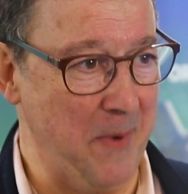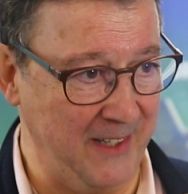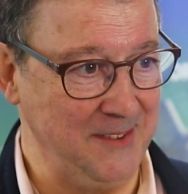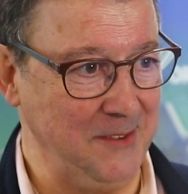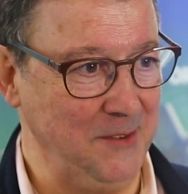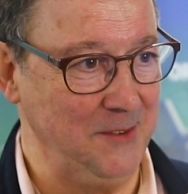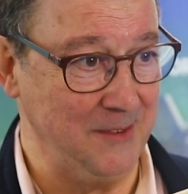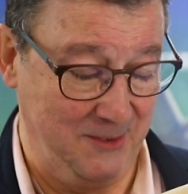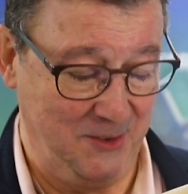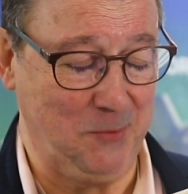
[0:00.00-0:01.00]
based in
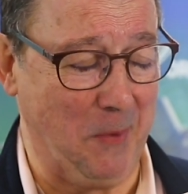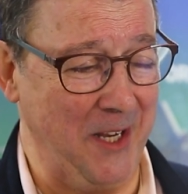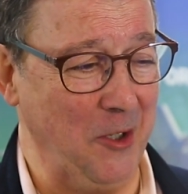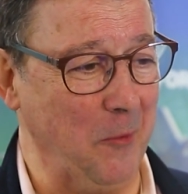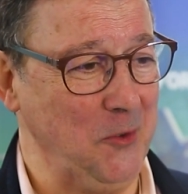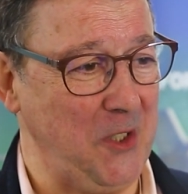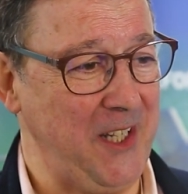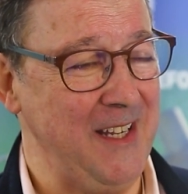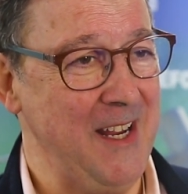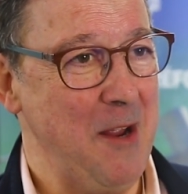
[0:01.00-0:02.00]
Spain,
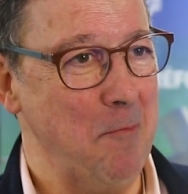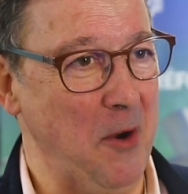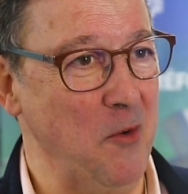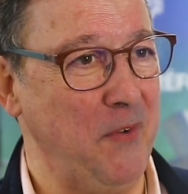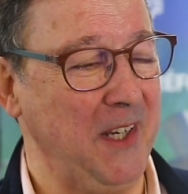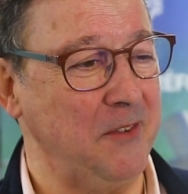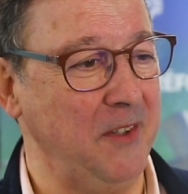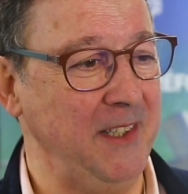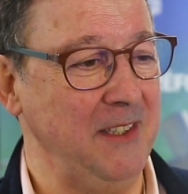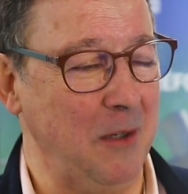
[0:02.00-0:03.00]
obviously,
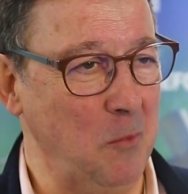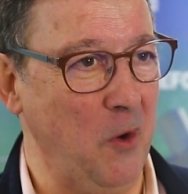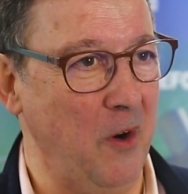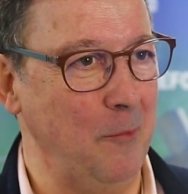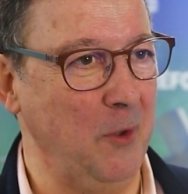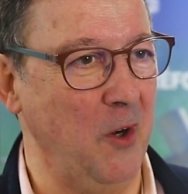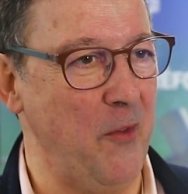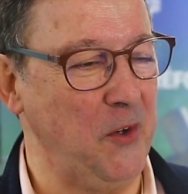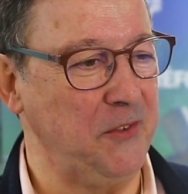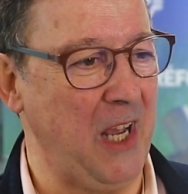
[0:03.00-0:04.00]
manufacturing, among
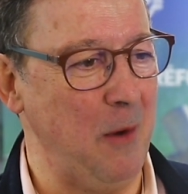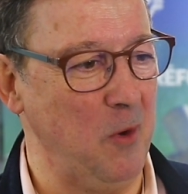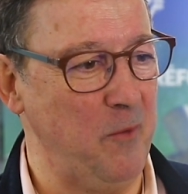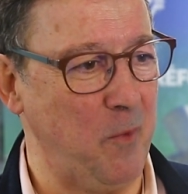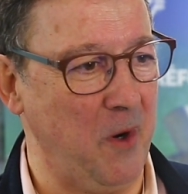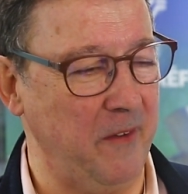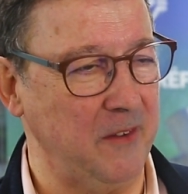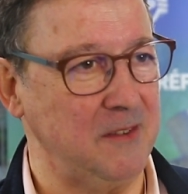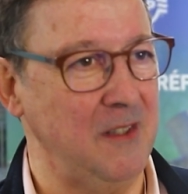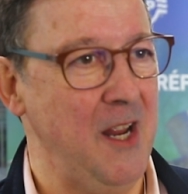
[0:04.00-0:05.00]
other type of
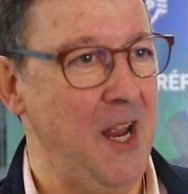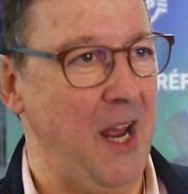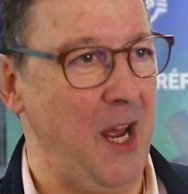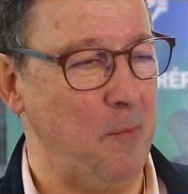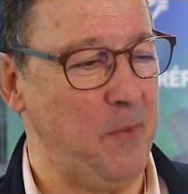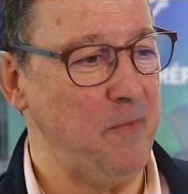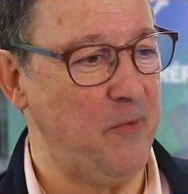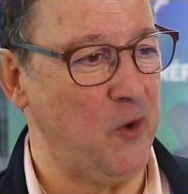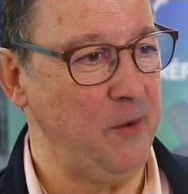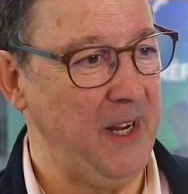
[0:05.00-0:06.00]
products,
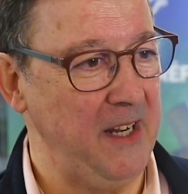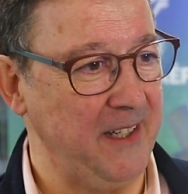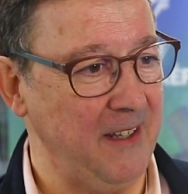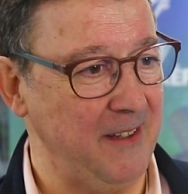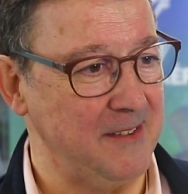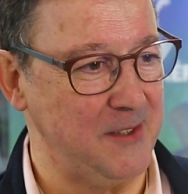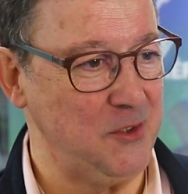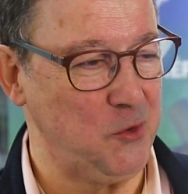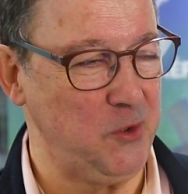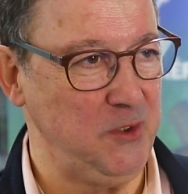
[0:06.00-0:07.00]
preformed helical
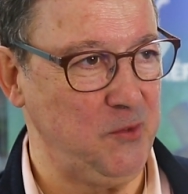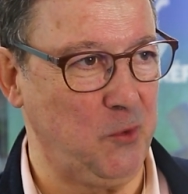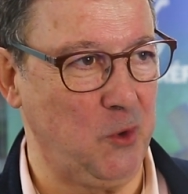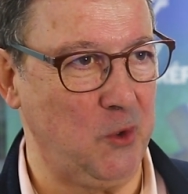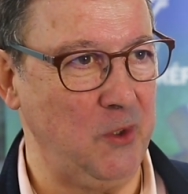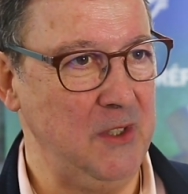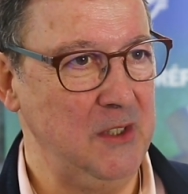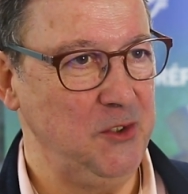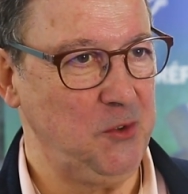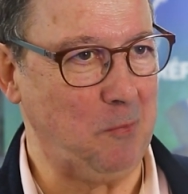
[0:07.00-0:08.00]
accessories for
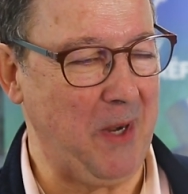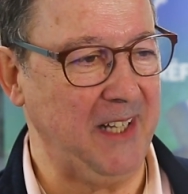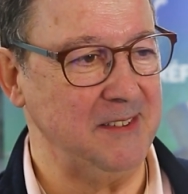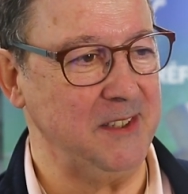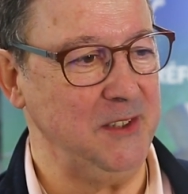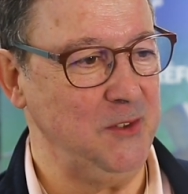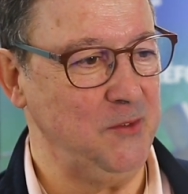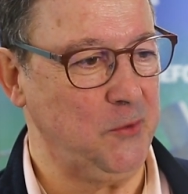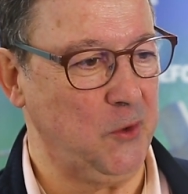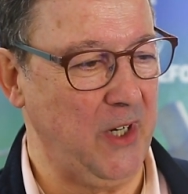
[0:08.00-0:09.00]
splicing,
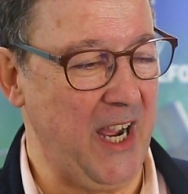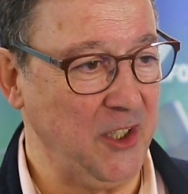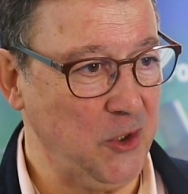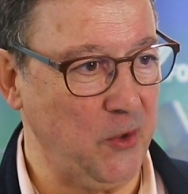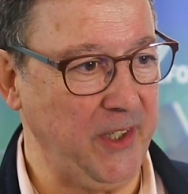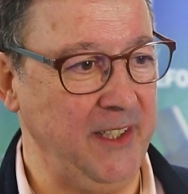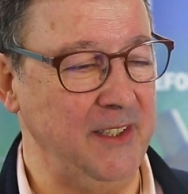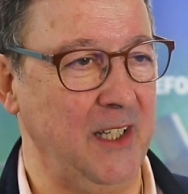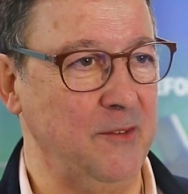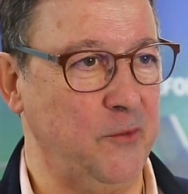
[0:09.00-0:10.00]
for
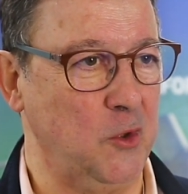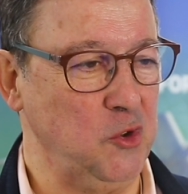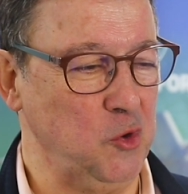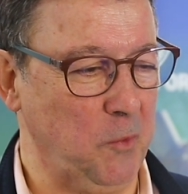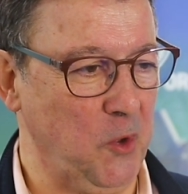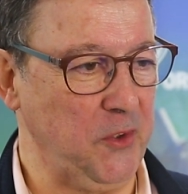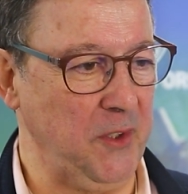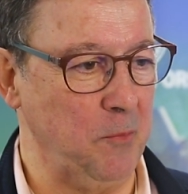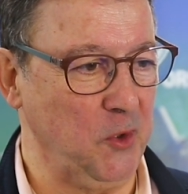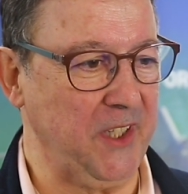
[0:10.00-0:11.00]
anchoring, and for
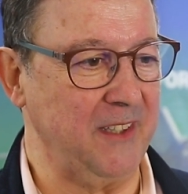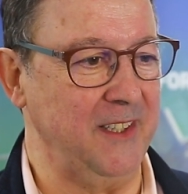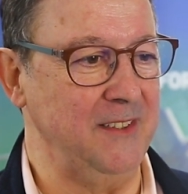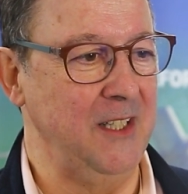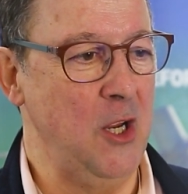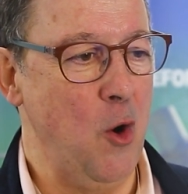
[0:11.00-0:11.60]
supporting, protecting